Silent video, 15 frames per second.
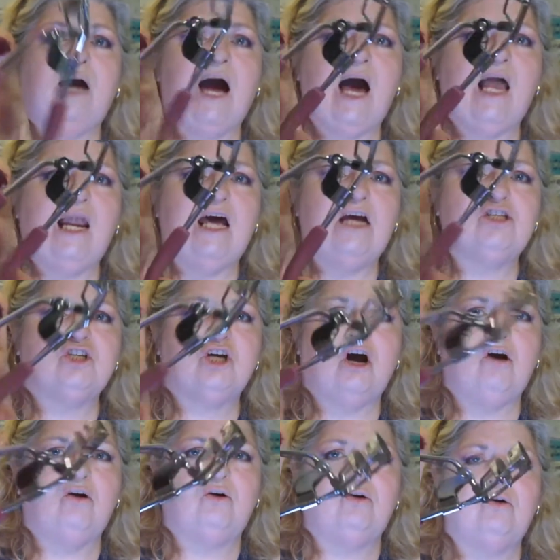eyelash
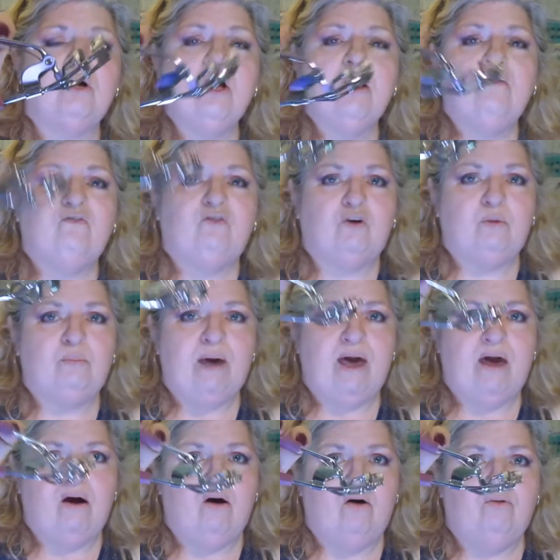curler from
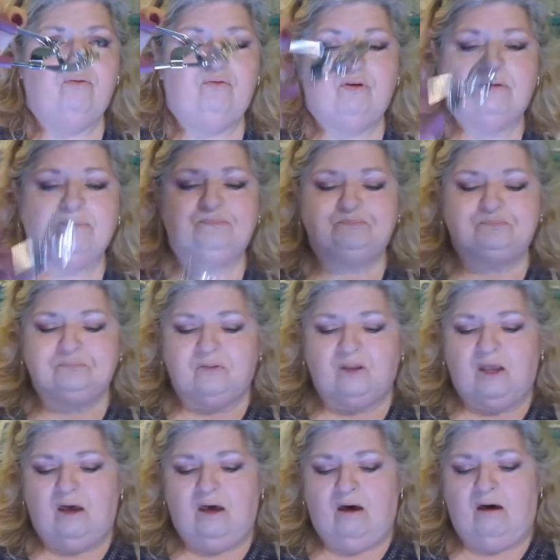e.l.f.
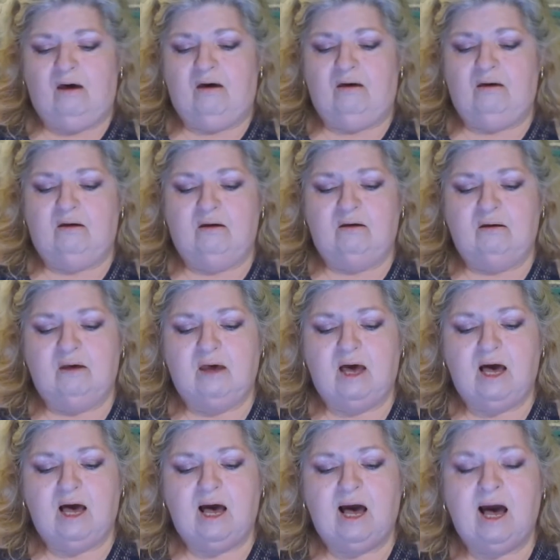Uh,
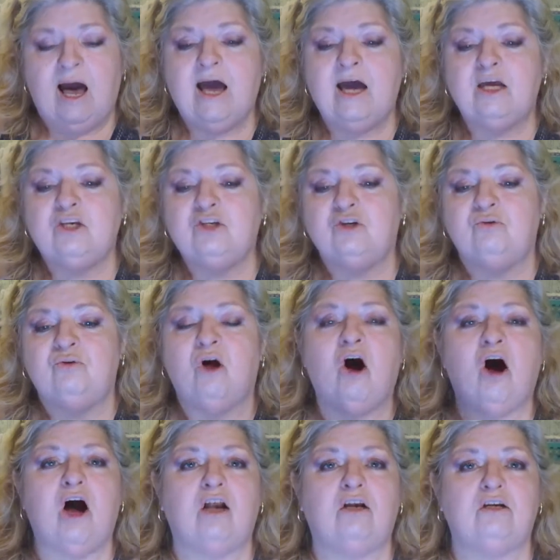I do
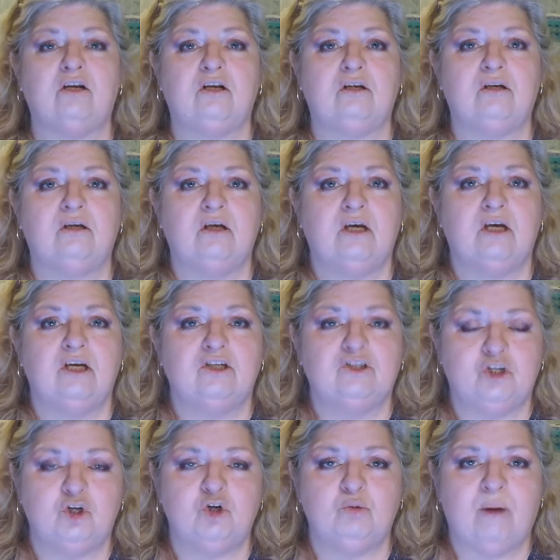not
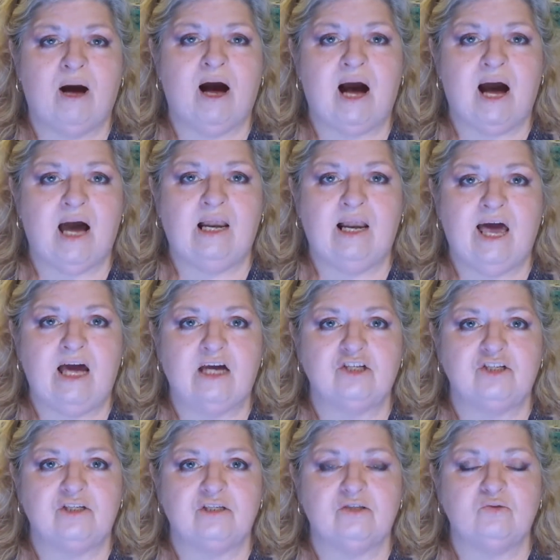do my
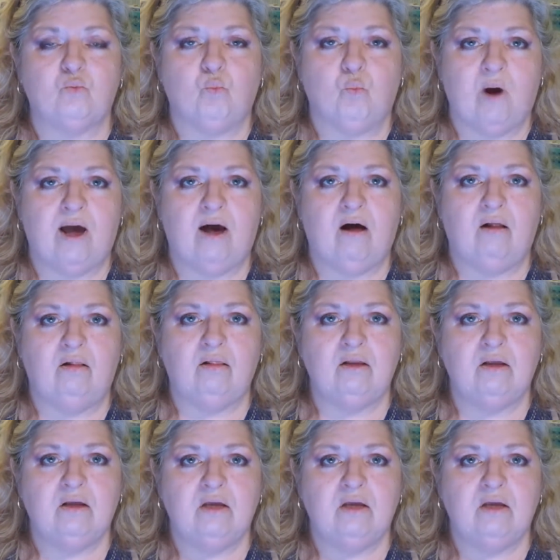eyelashes well